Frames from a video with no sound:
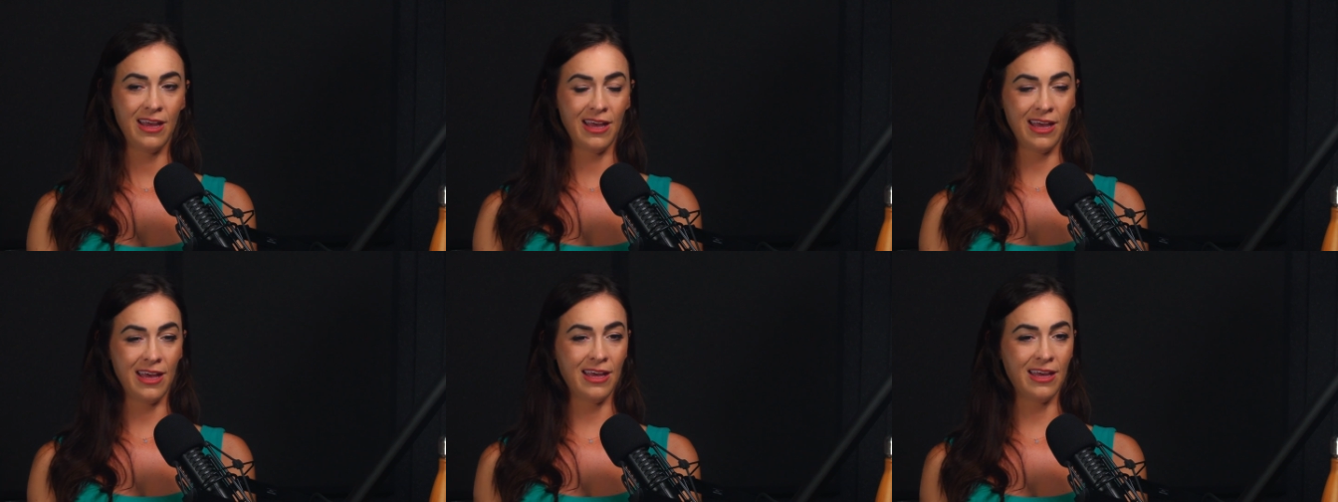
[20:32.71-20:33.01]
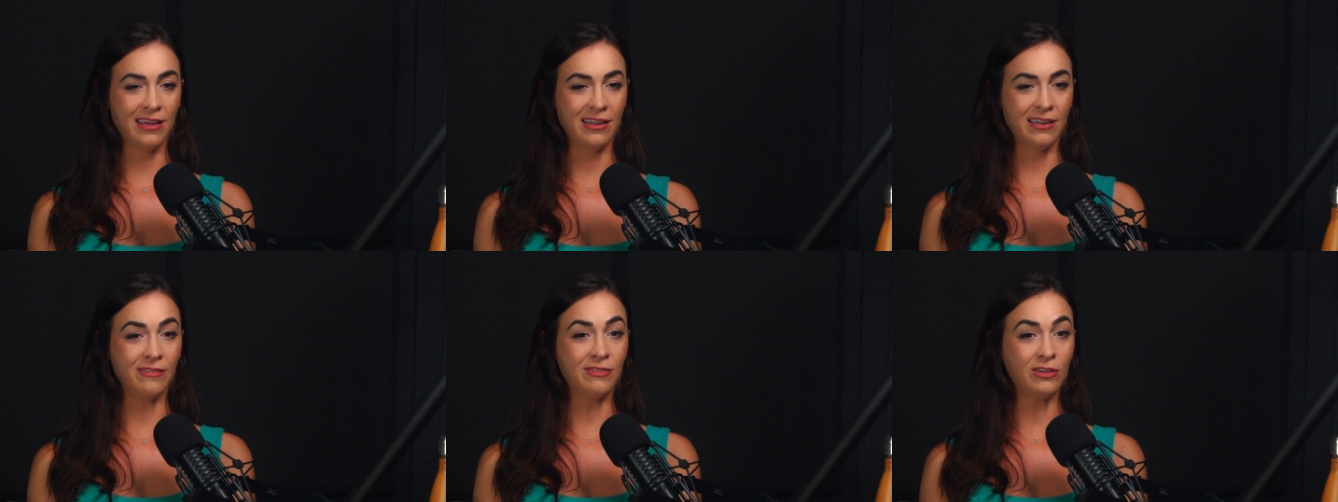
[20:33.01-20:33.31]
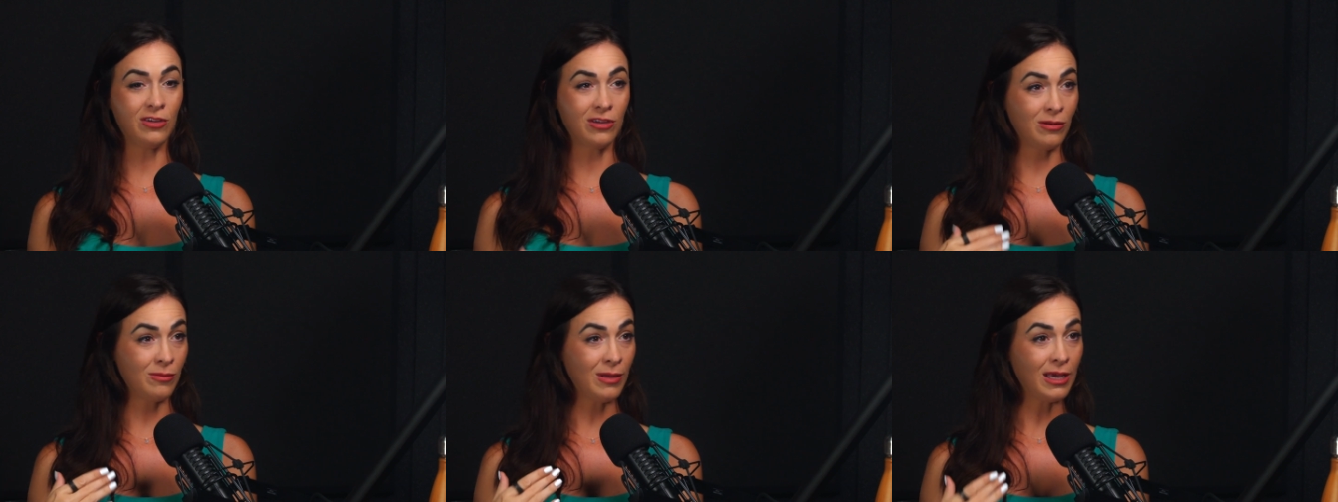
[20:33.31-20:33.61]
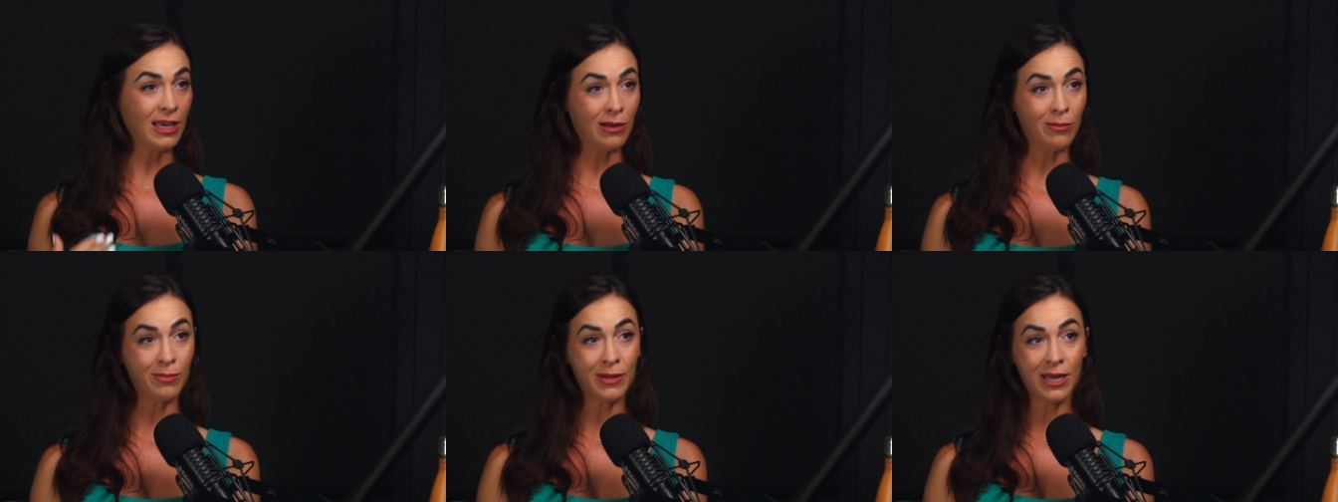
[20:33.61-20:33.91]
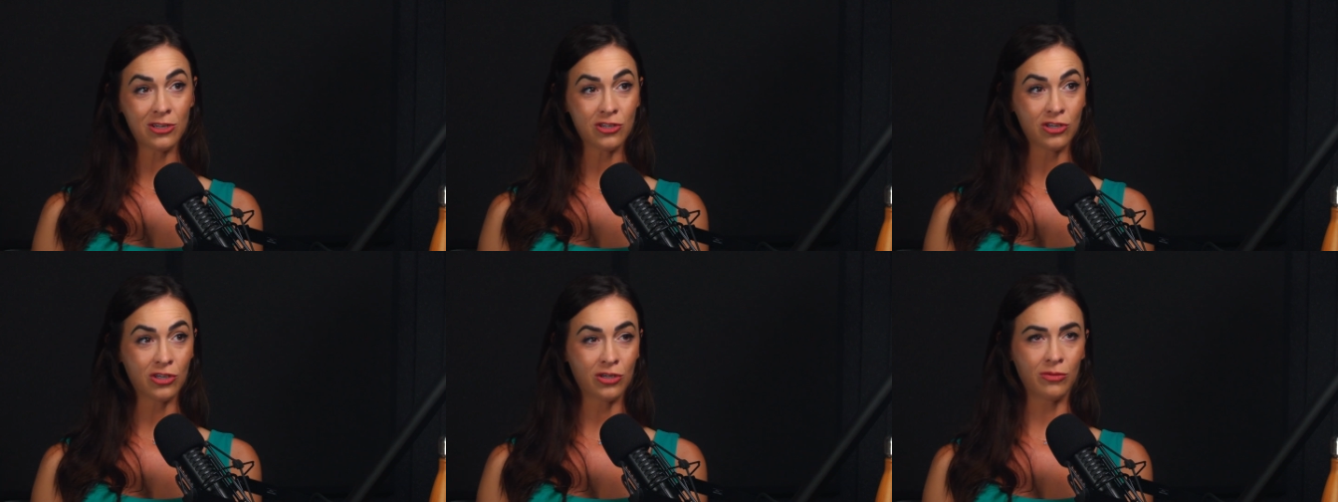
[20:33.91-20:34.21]
And if you can make it a
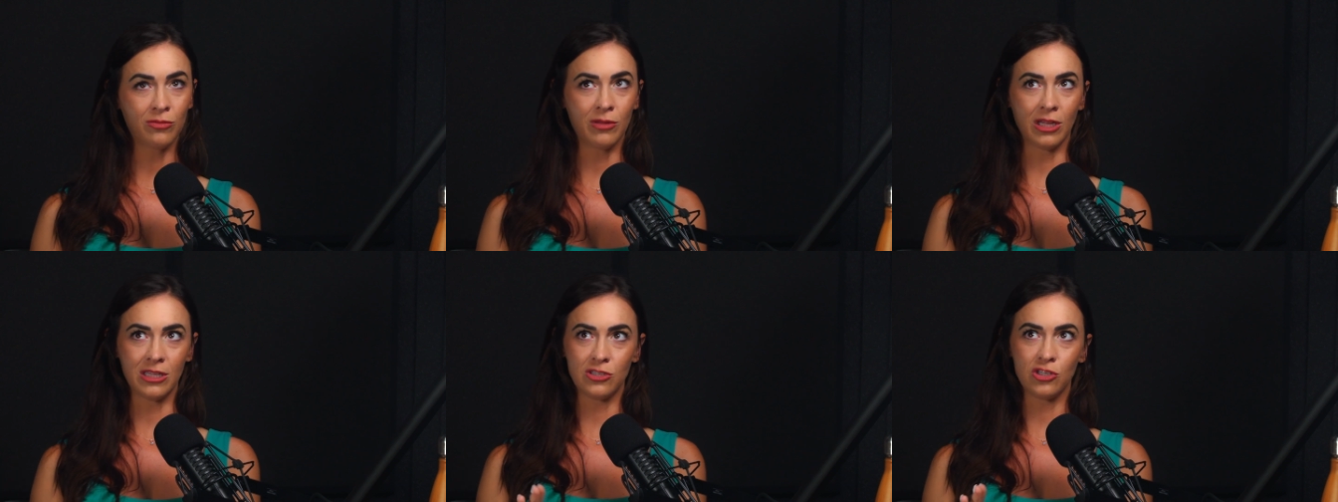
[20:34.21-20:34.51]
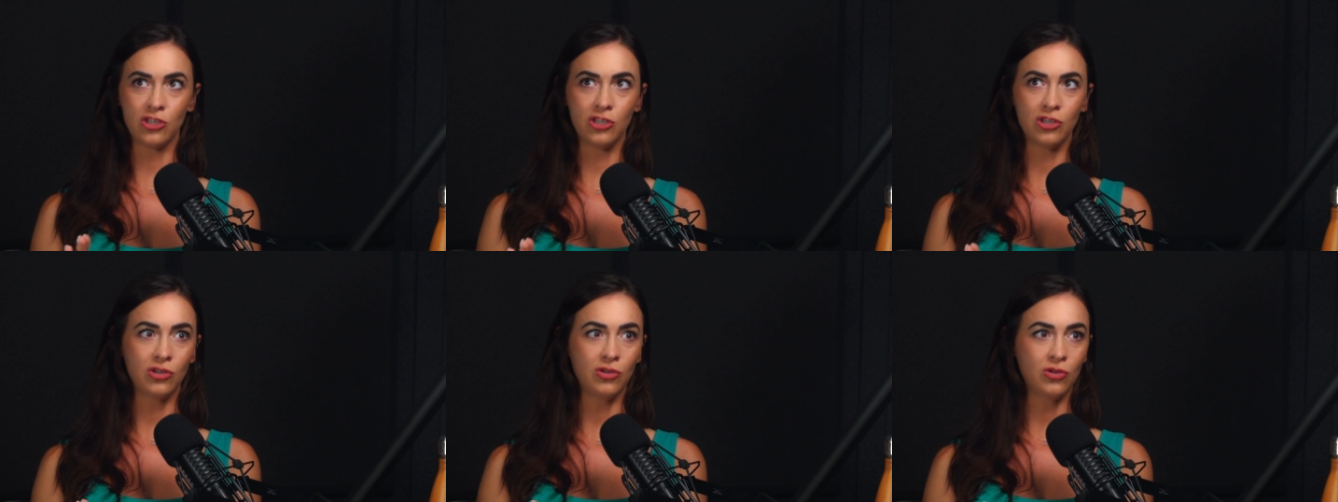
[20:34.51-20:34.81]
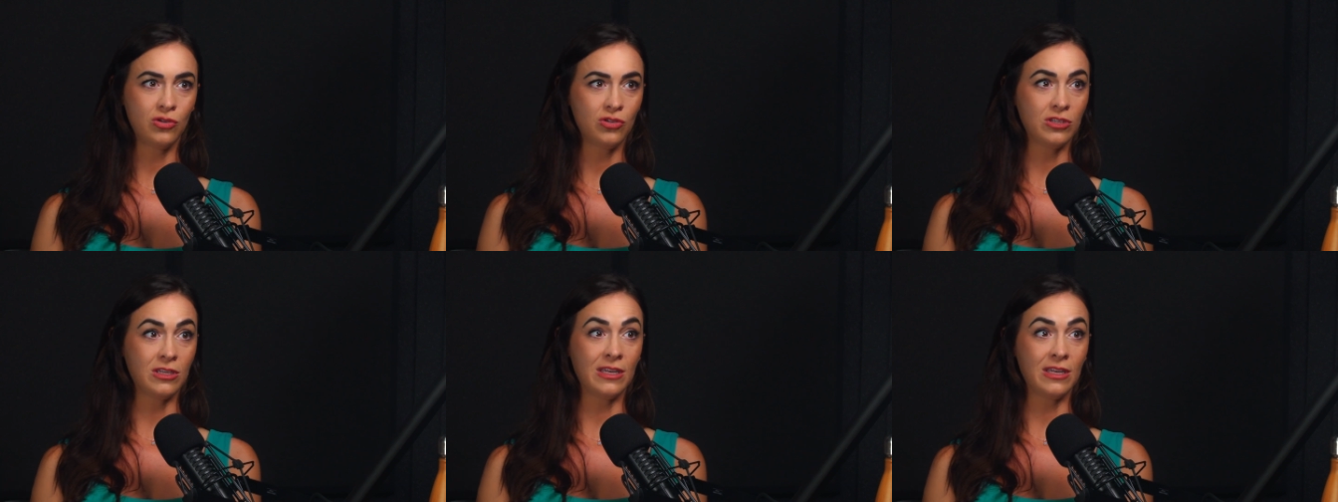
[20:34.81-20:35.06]
bedroom, that's huge.